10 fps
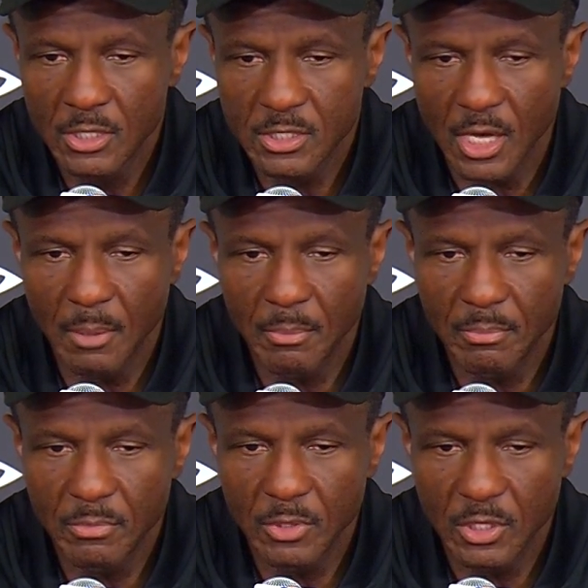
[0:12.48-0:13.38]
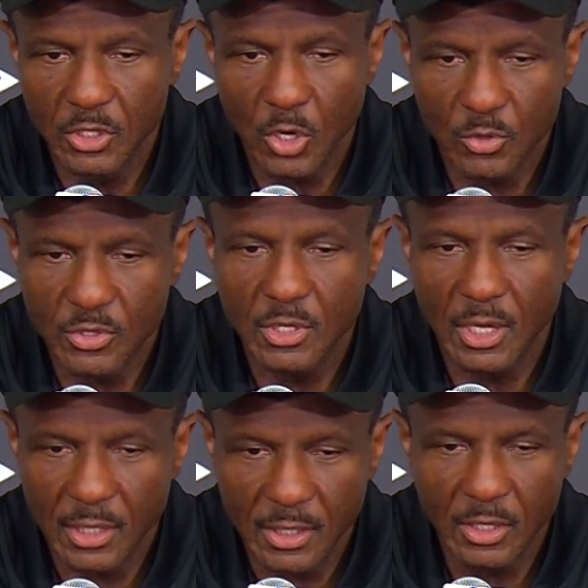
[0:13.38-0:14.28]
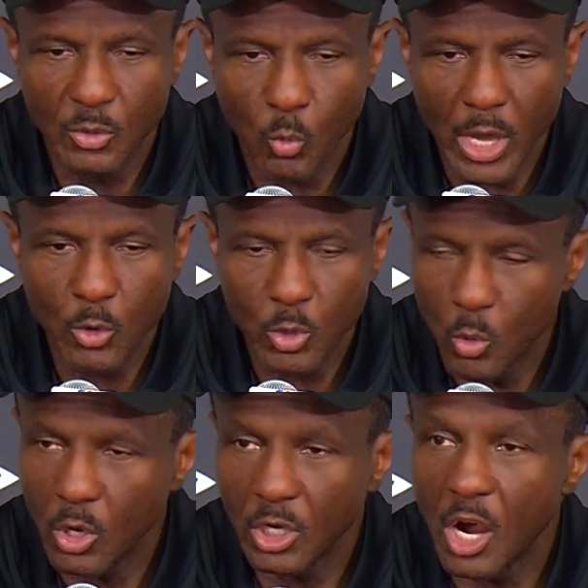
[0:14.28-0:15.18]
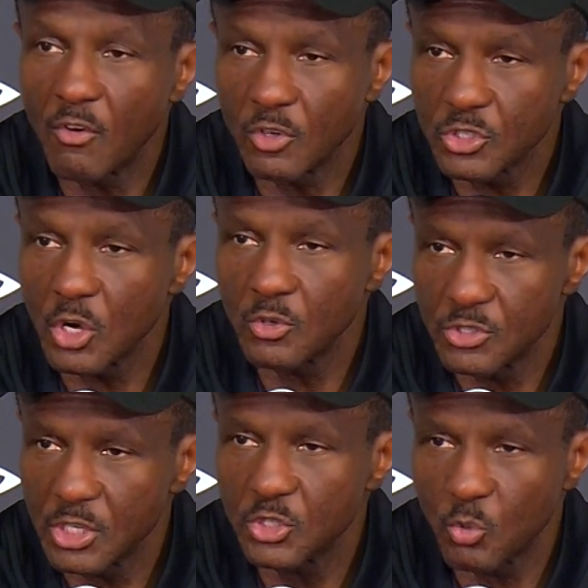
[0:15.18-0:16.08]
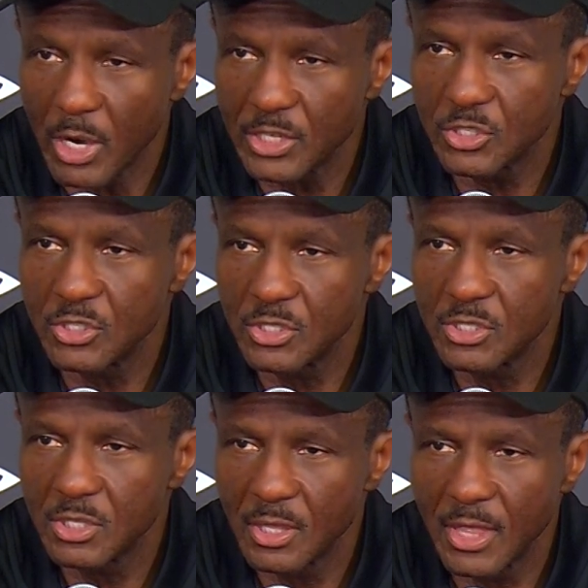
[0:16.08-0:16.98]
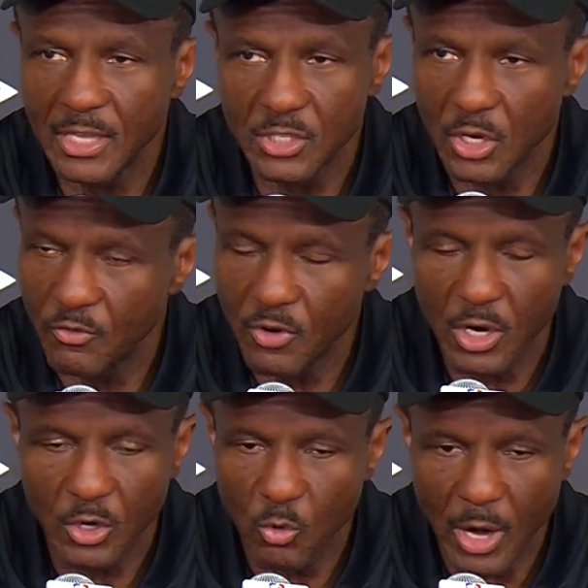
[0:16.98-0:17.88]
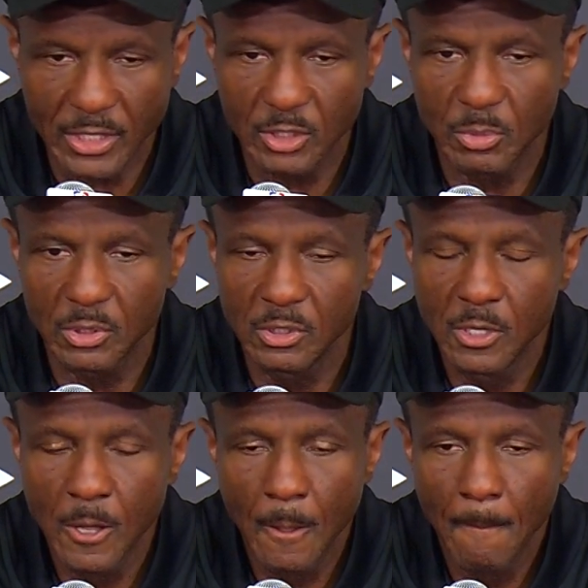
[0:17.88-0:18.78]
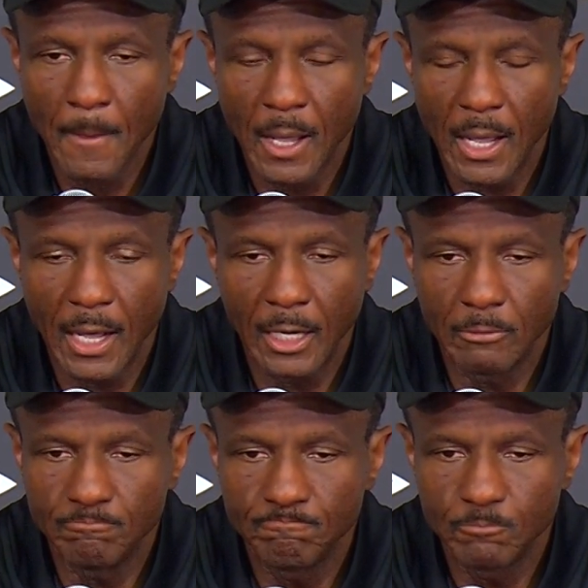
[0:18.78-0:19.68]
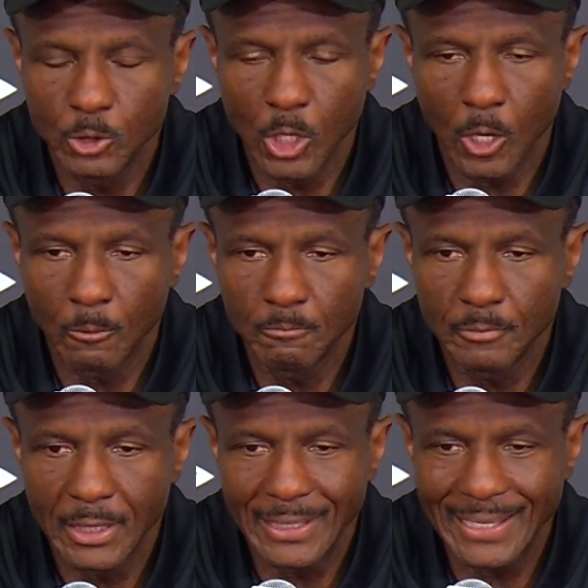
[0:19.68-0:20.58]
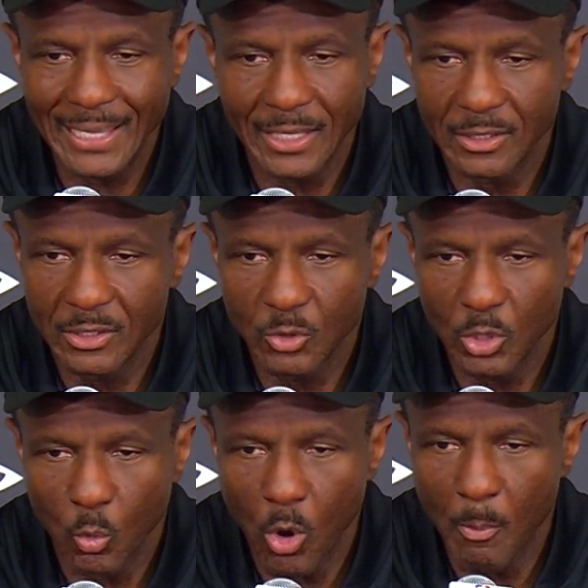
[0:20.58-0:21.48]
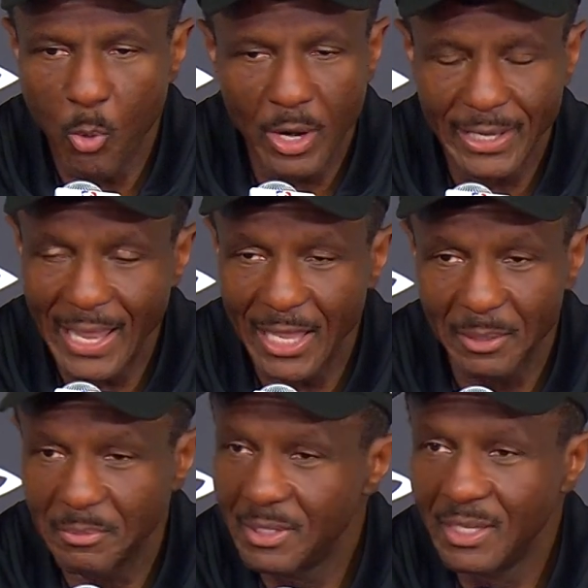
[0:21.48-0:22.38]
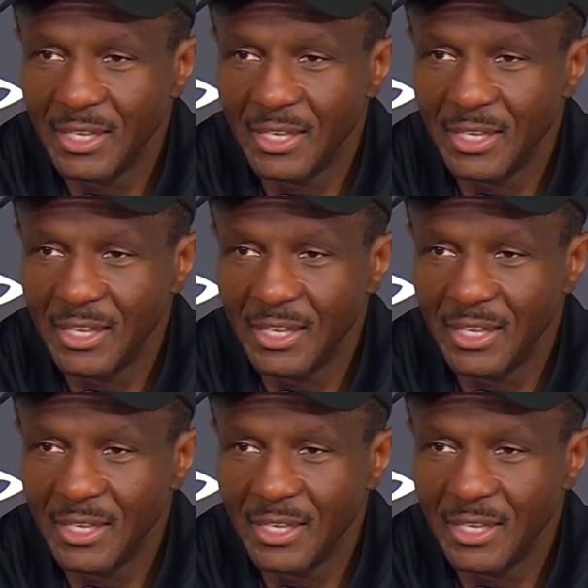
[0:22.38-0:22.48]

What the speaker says: some, you know, the way we want to cover certain situations, things that are very correctable. You know, again, in a one-point game,